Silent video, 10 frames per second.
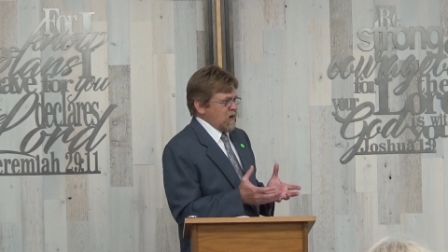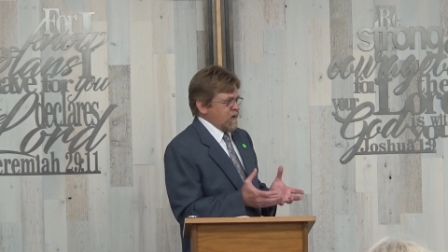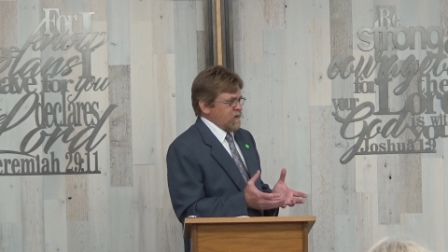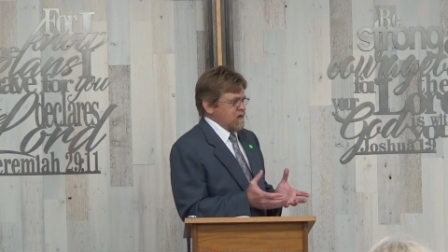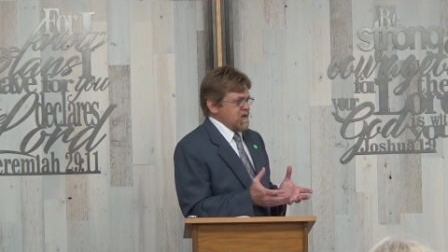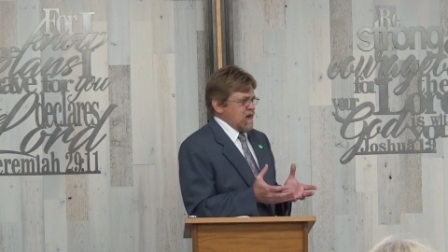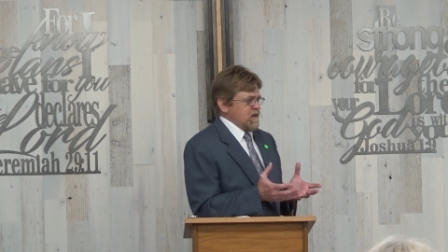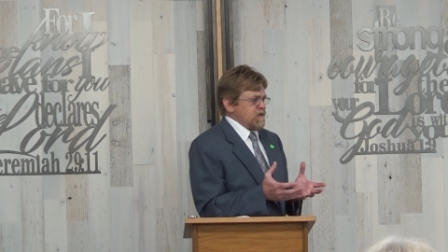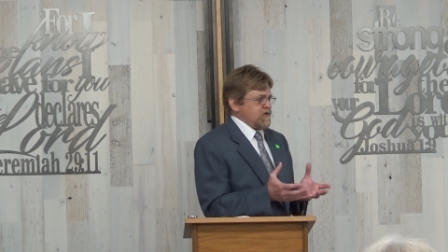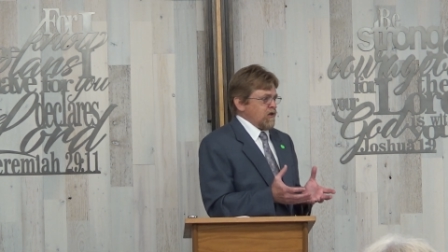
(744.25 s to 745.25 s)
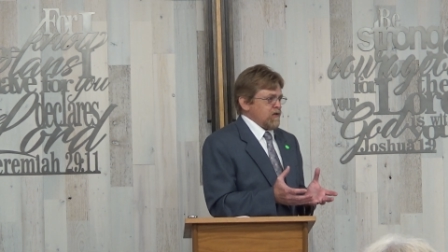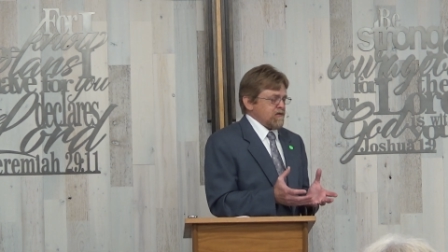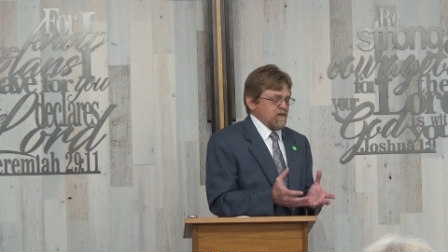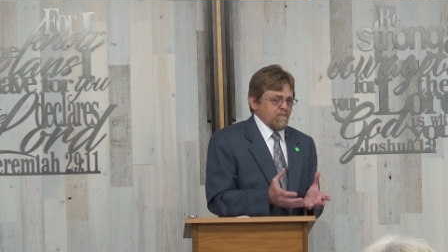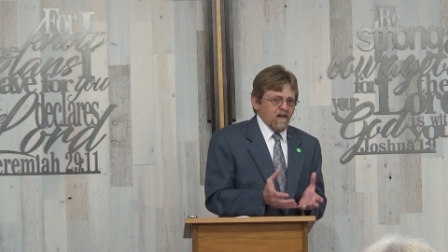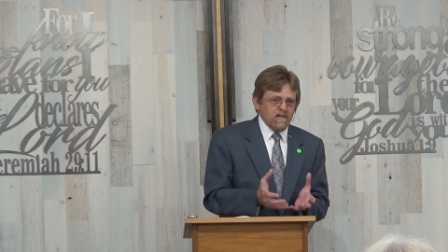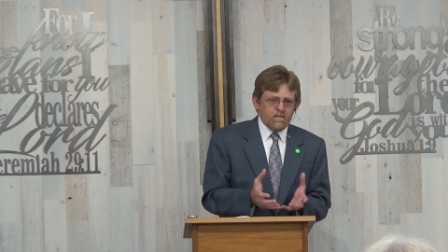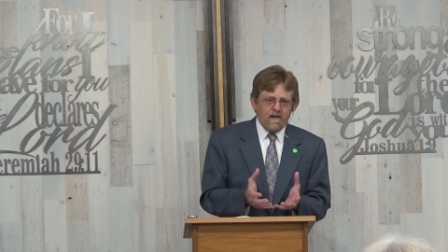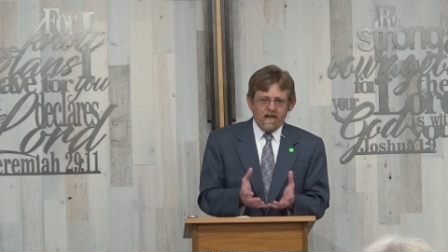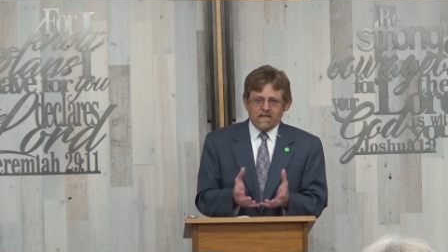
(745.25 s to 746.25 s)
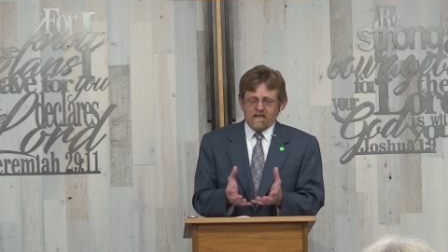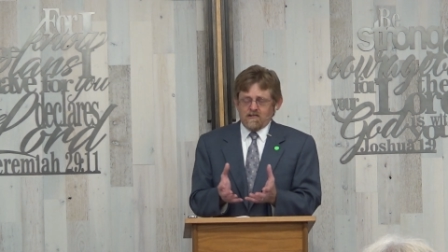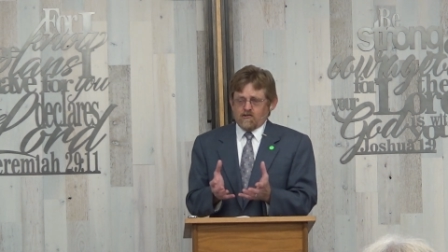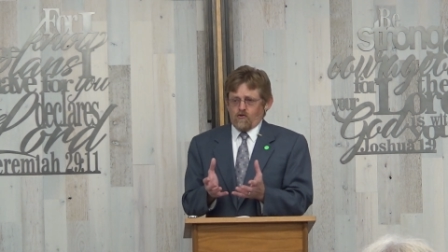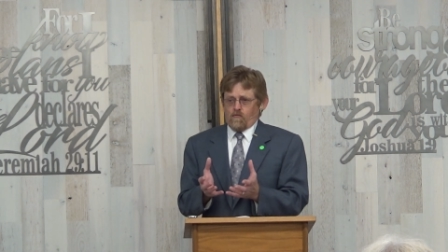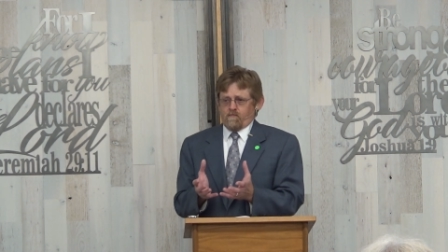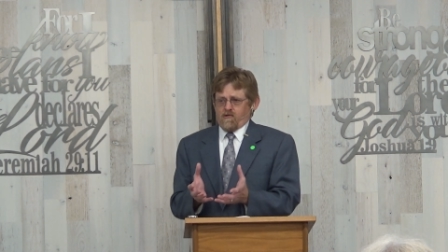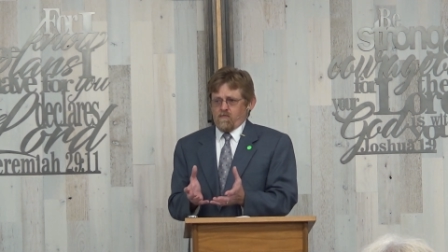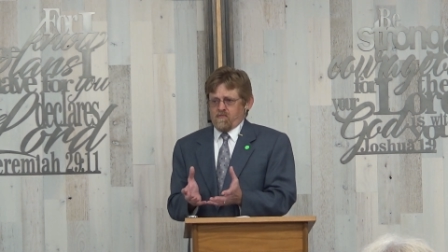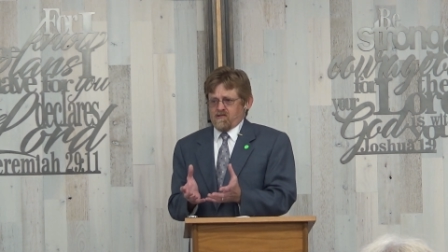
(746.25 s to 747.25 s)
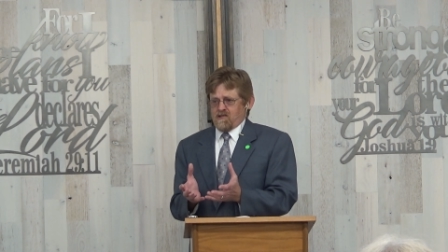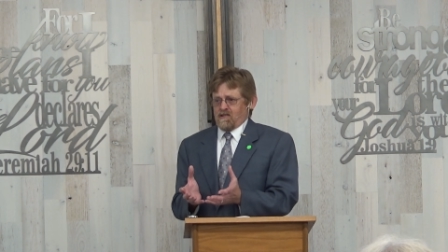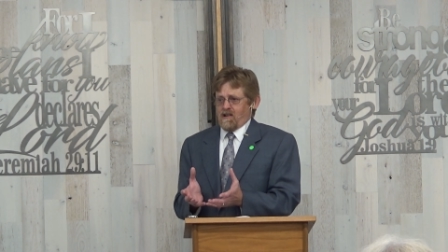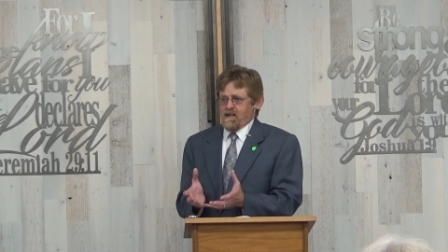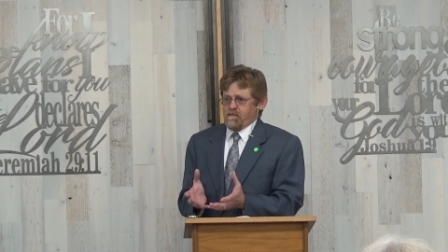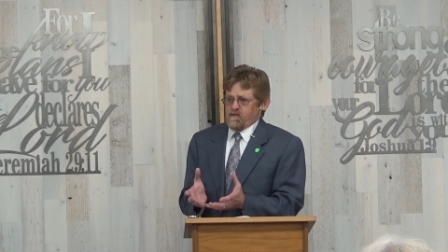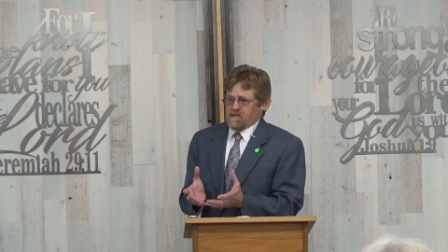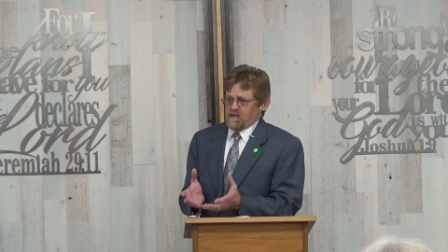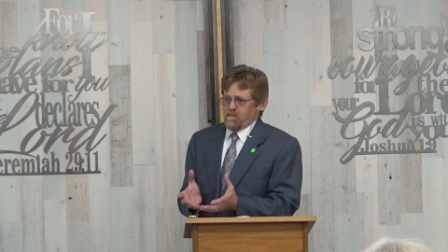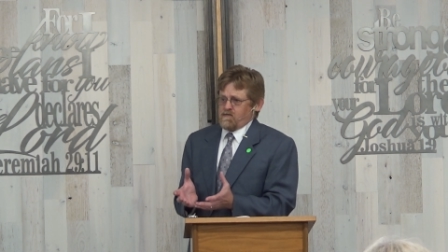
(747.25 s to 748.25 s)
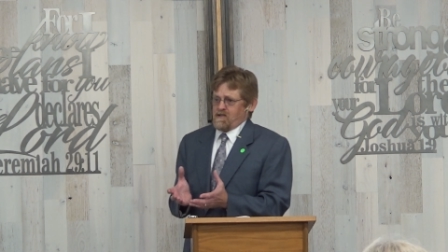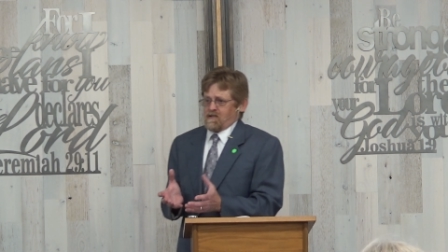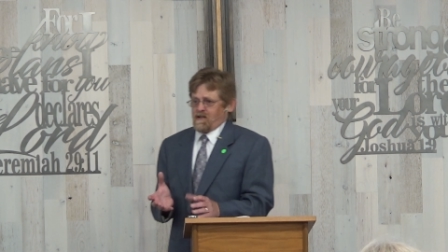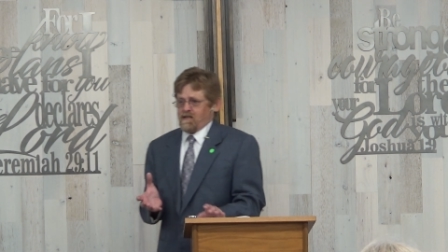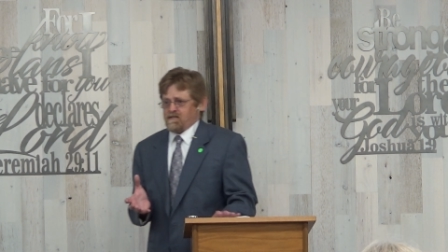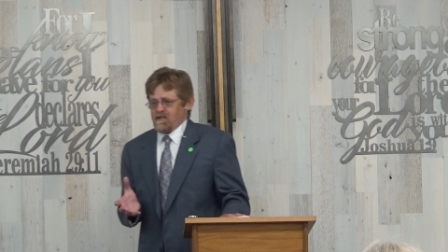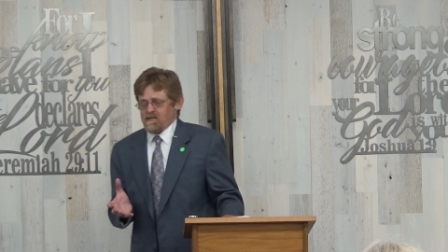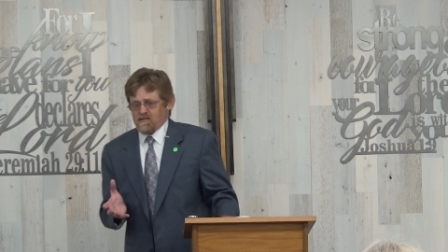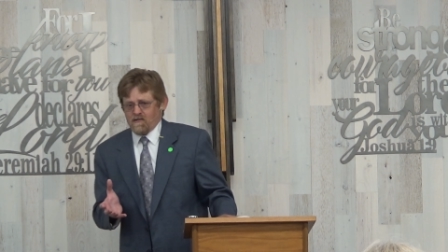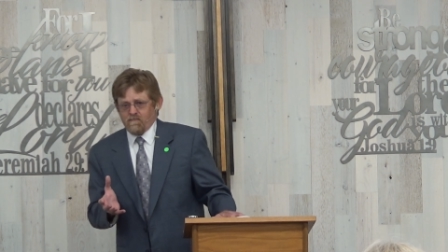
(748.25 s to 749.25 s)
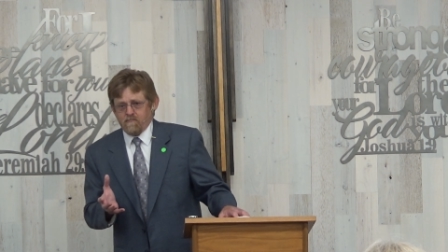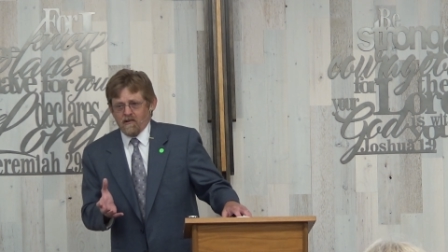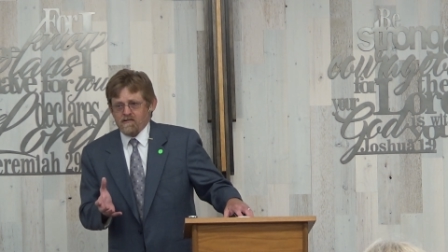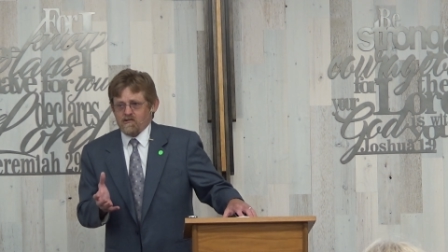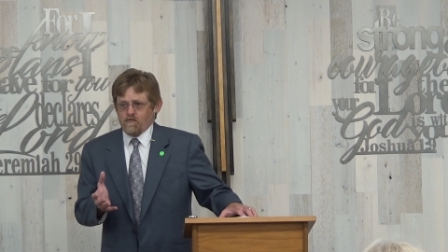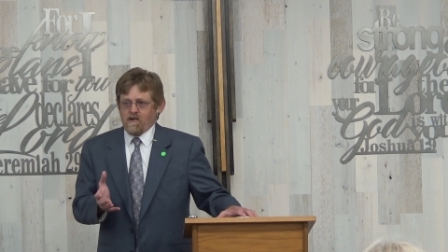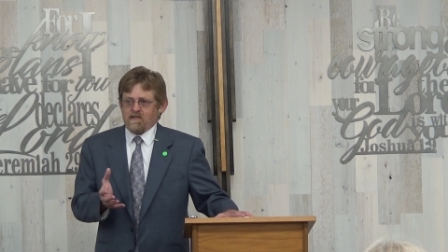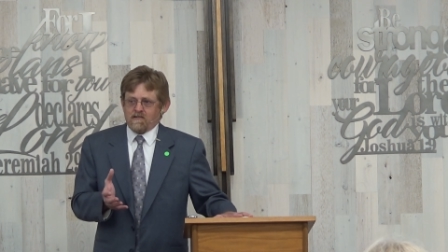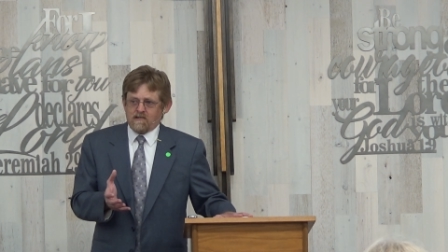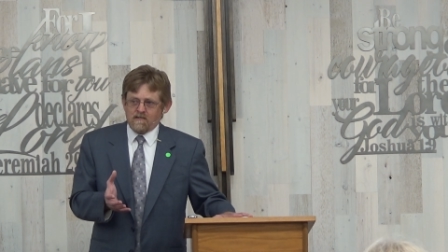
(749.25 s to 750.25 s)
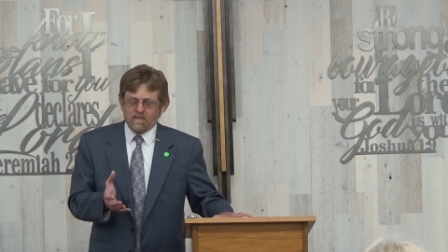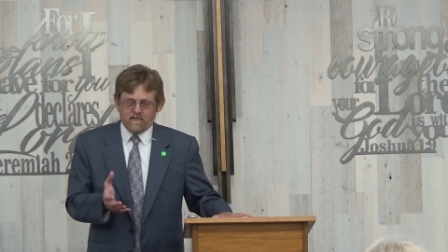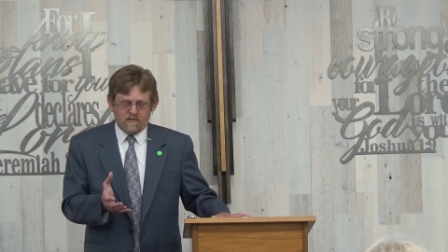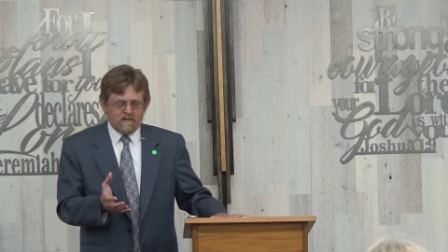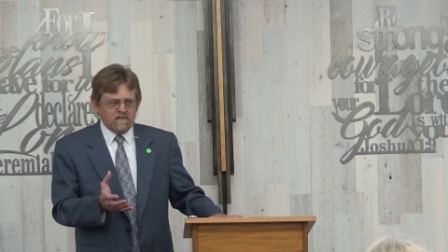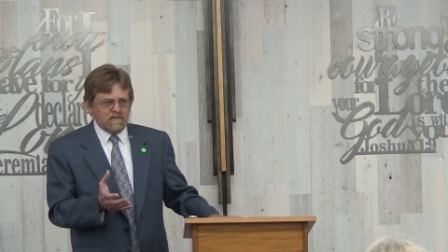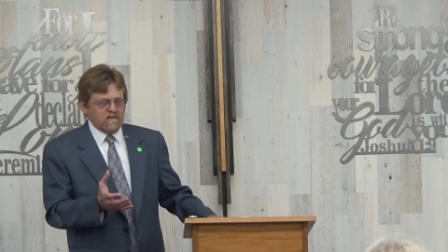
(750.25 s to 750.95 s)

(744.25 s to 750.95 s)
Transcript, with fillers: utterly undaunted by the fact that its whole purpose in life is lived in a context of blood, sweat, and tears.